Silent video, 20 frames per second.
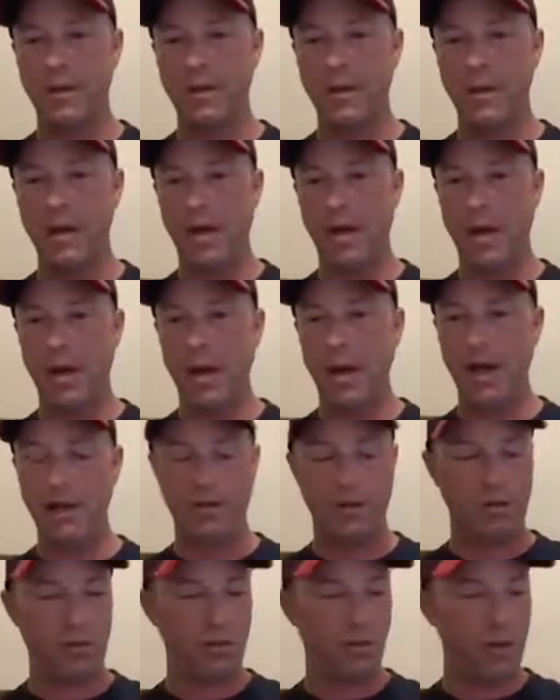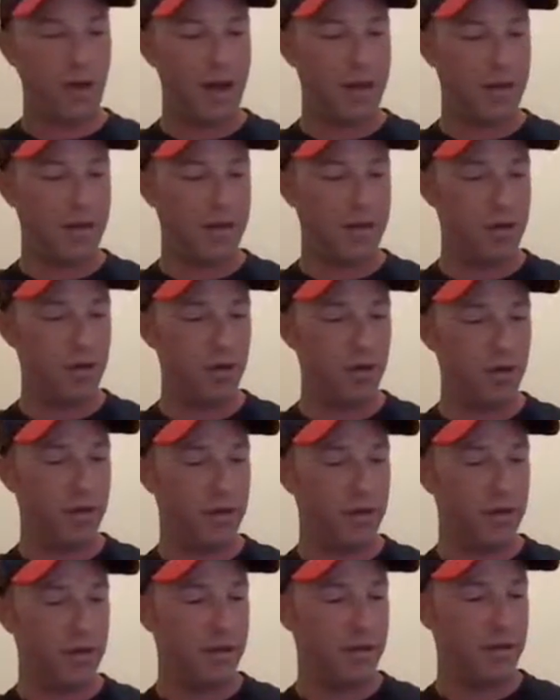Hans, correct,
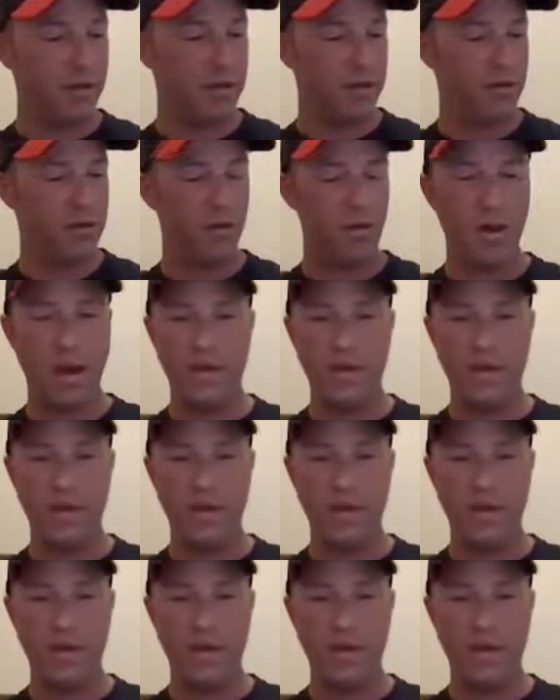yearly. So you